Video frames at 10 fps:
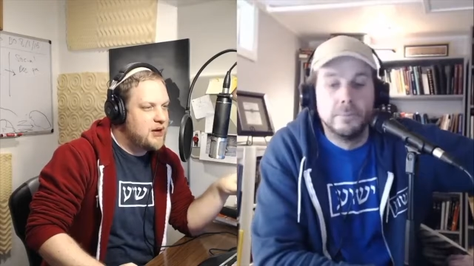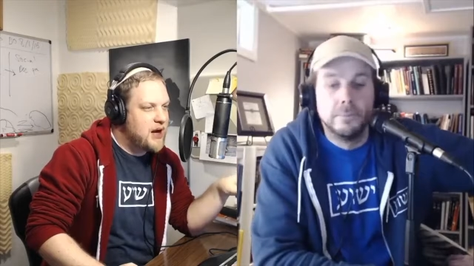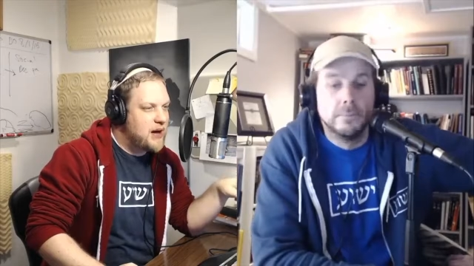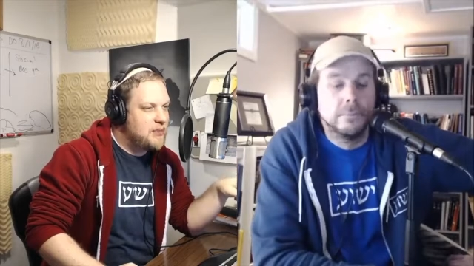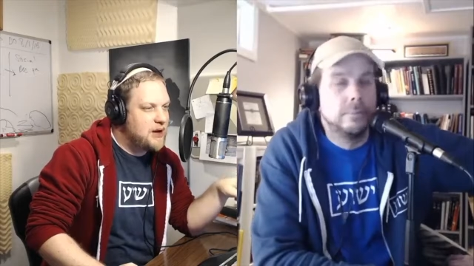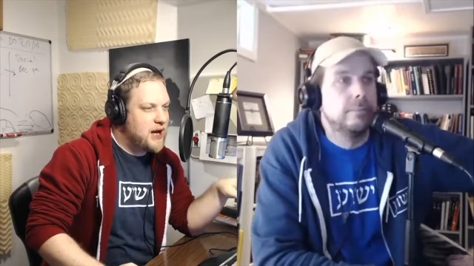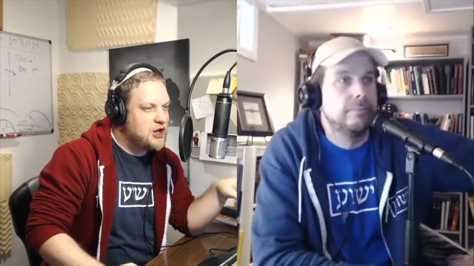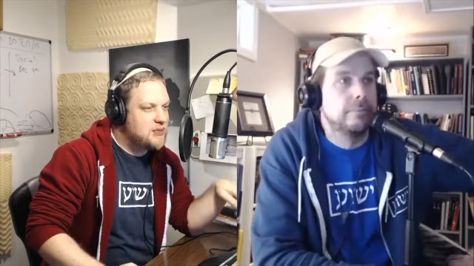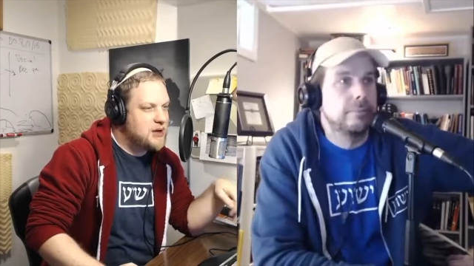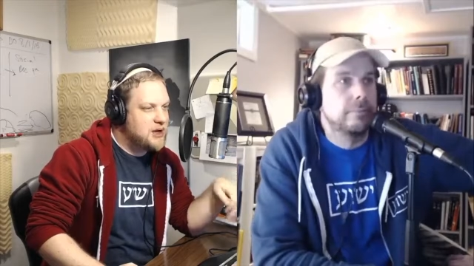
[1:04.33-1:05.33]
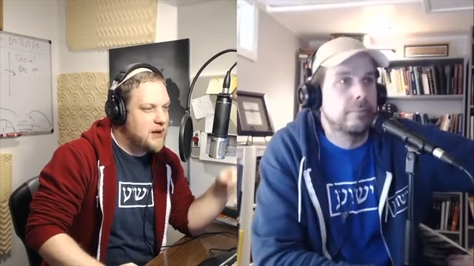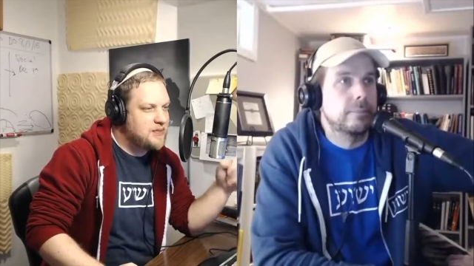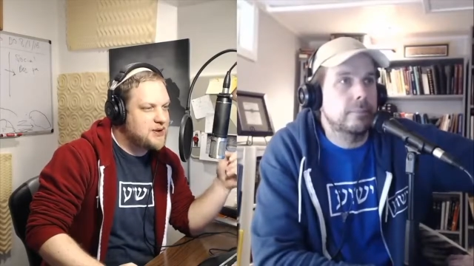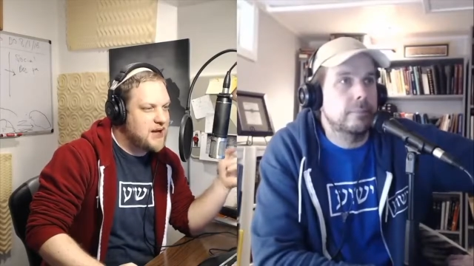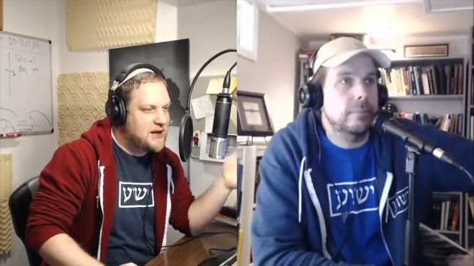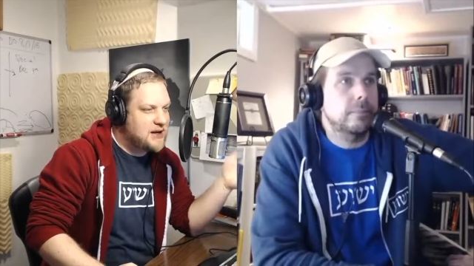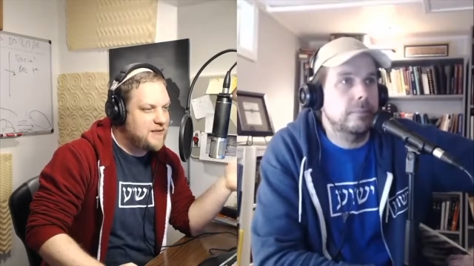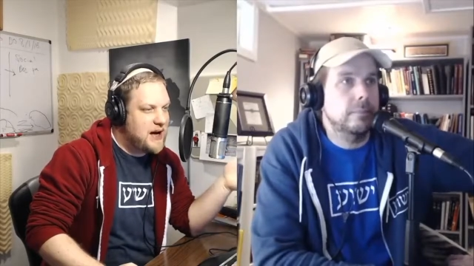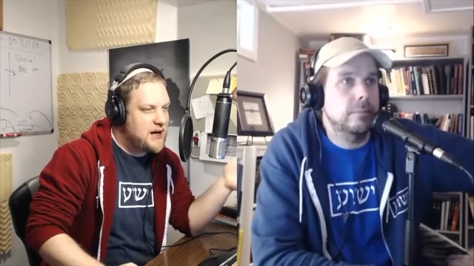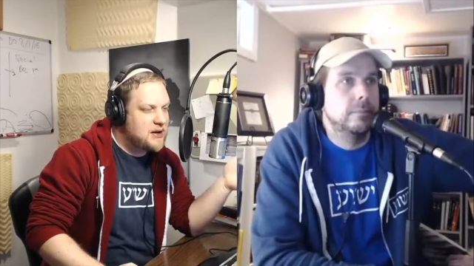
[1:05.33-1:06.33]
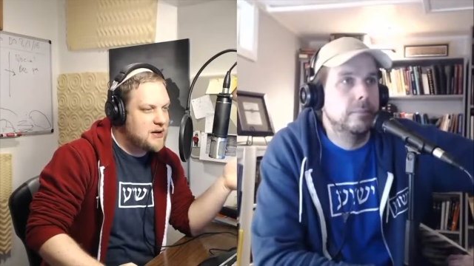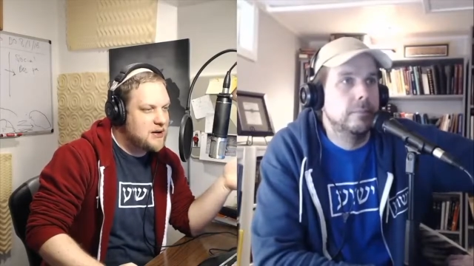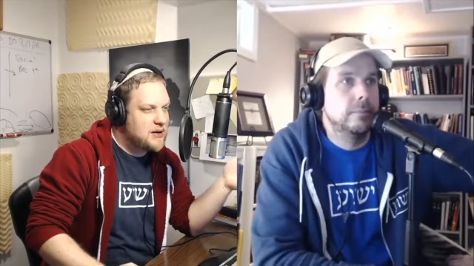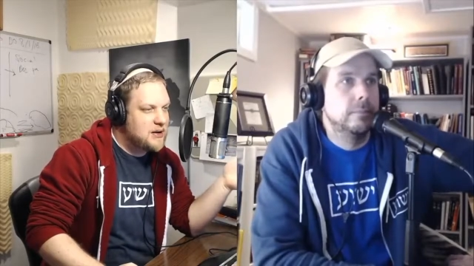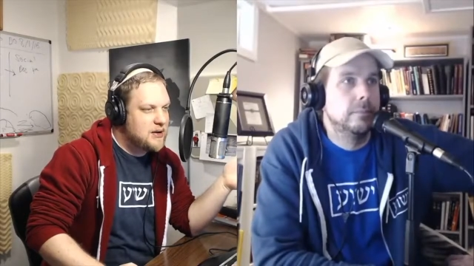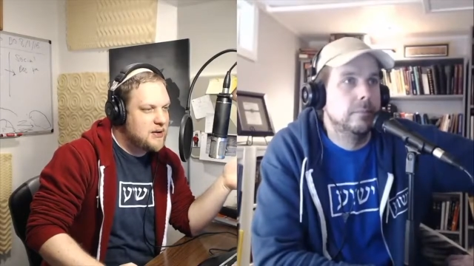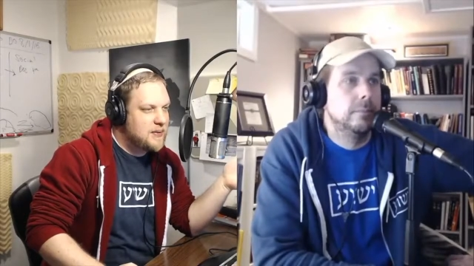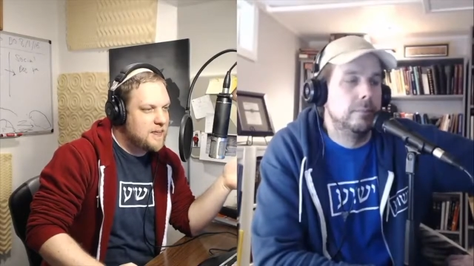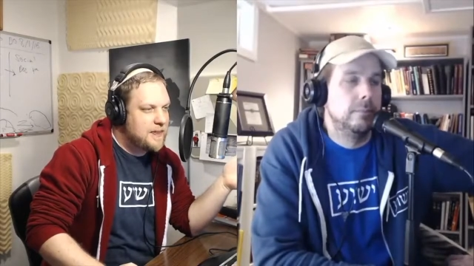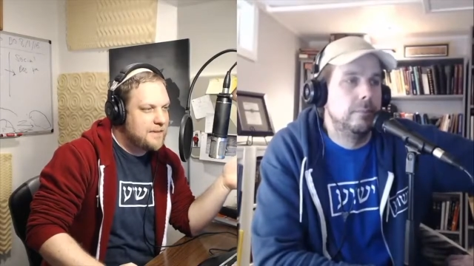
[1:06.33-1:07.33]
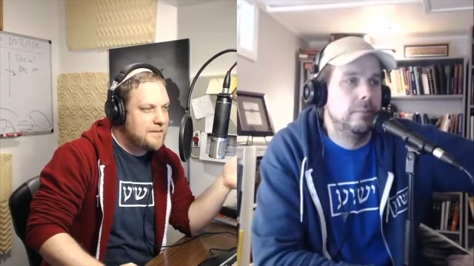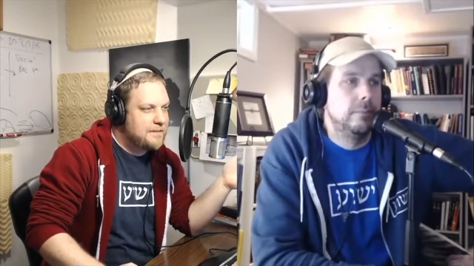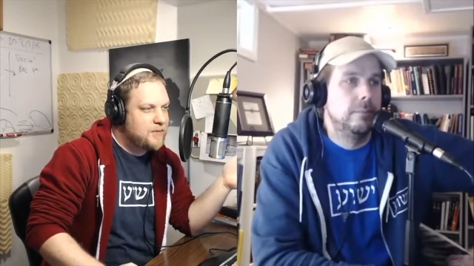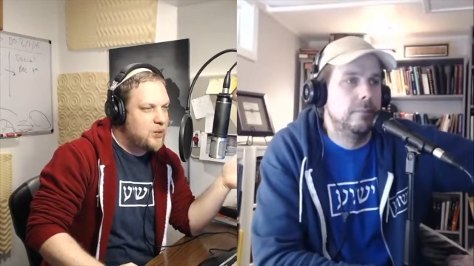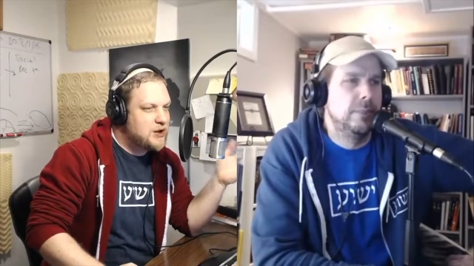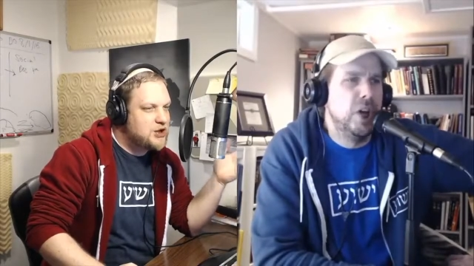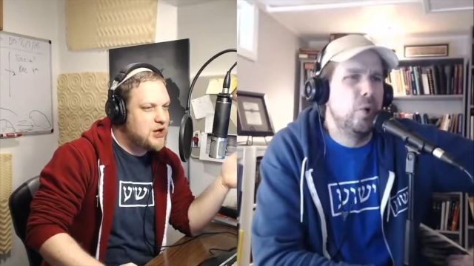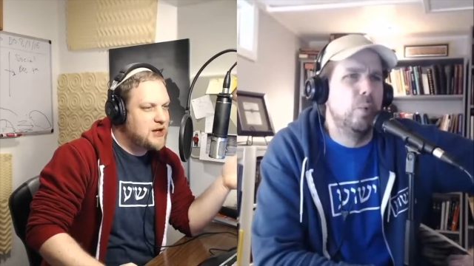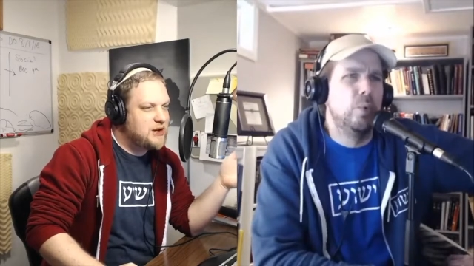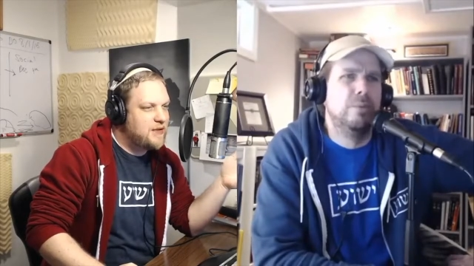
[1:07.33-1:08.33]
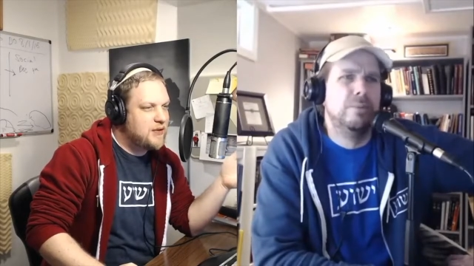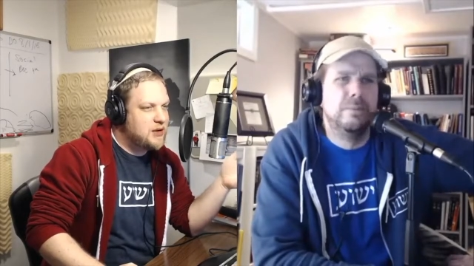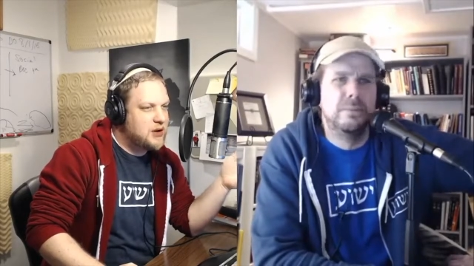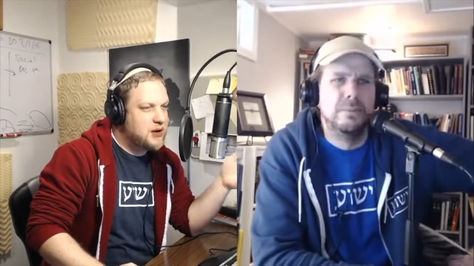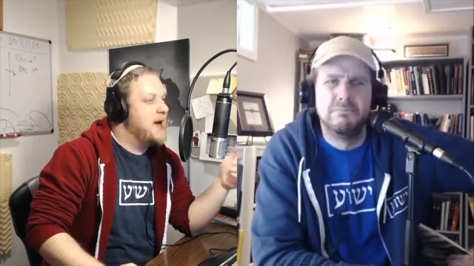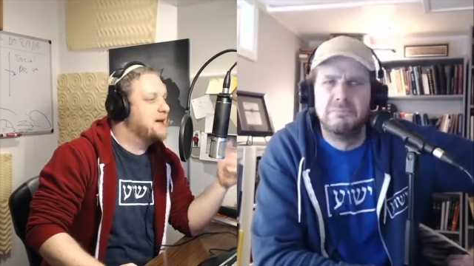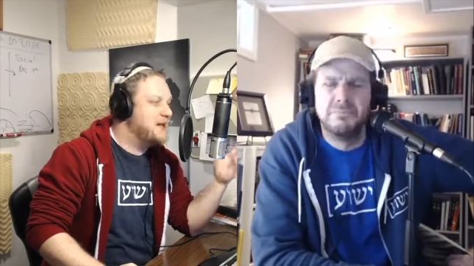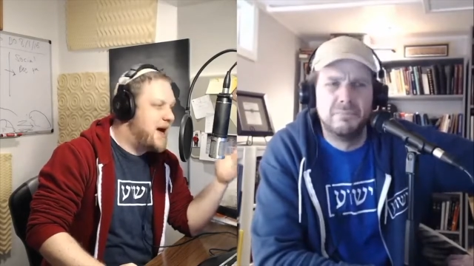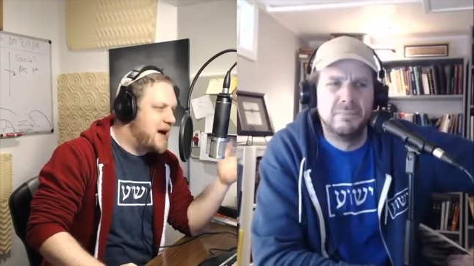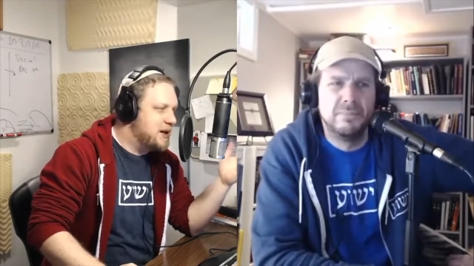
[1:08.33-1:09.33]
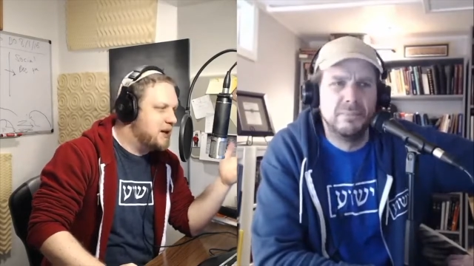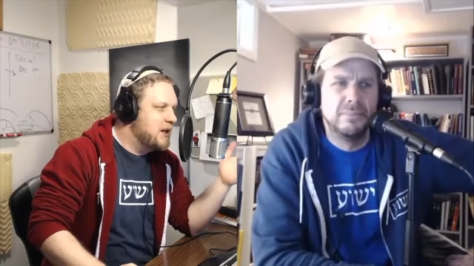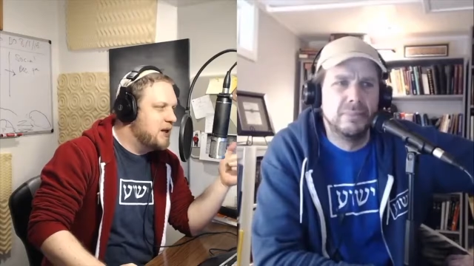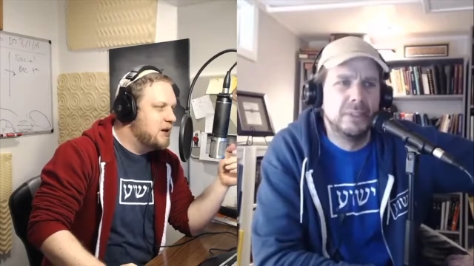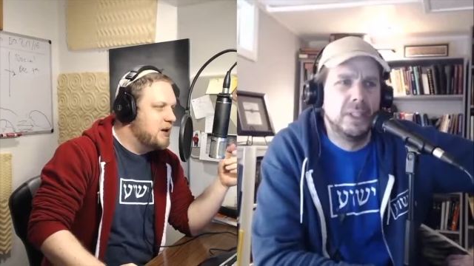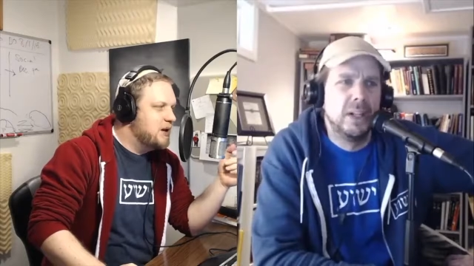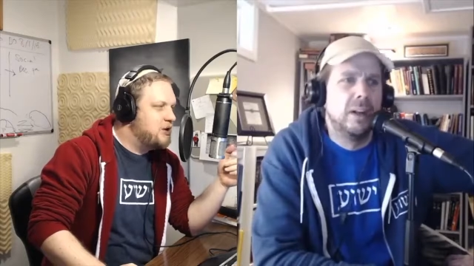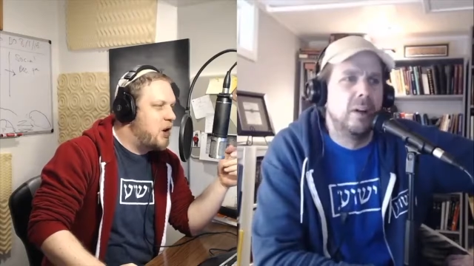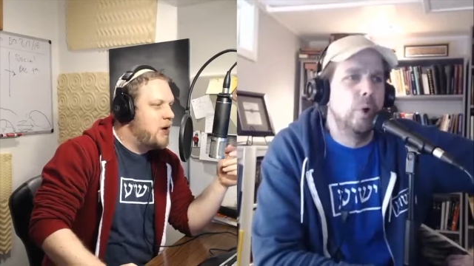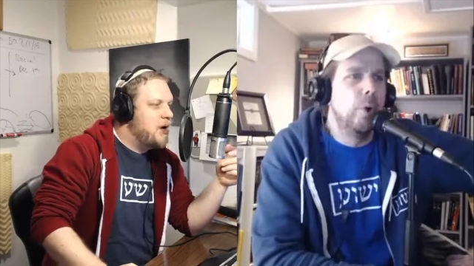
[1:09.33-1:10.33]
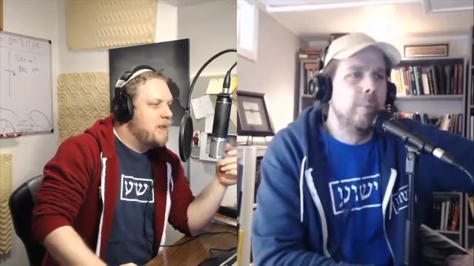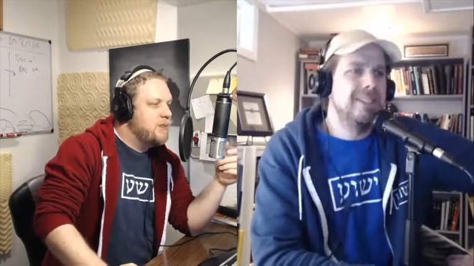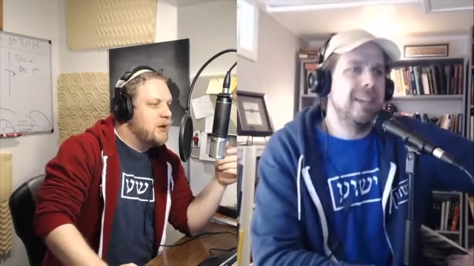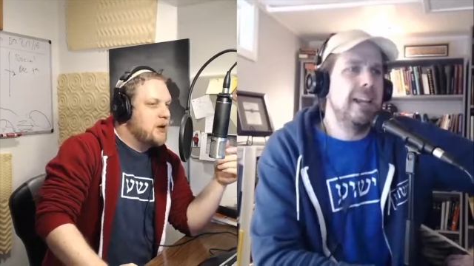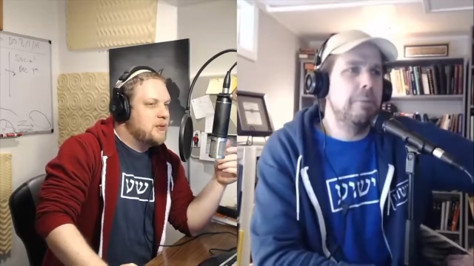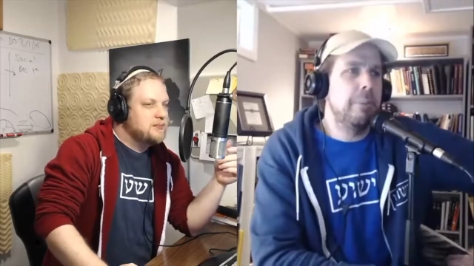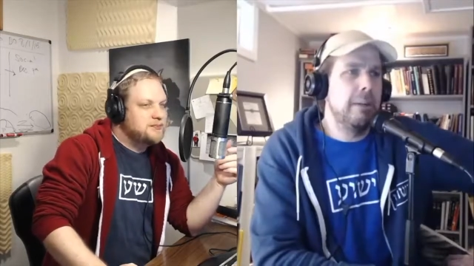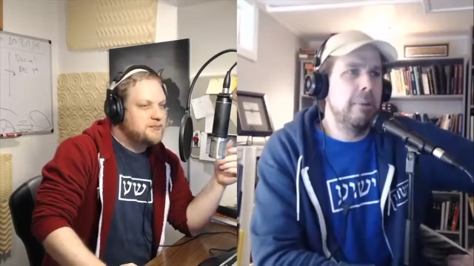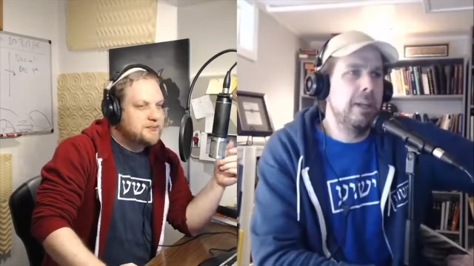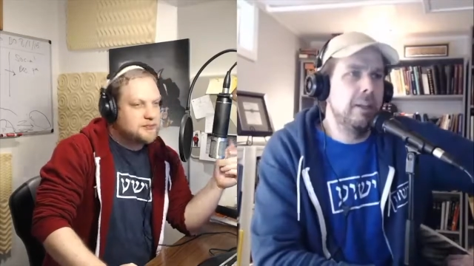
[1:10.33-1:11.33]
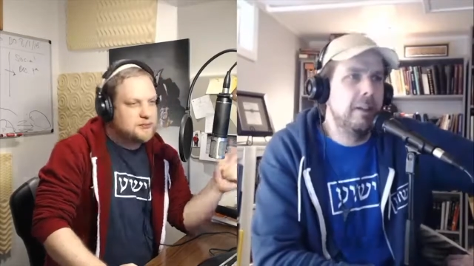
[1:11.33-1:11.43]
Speaker 1: the obligation to become sanctified? Once no. justified. Yeah, exactly.
Speaker 2: So Romans 8, baby.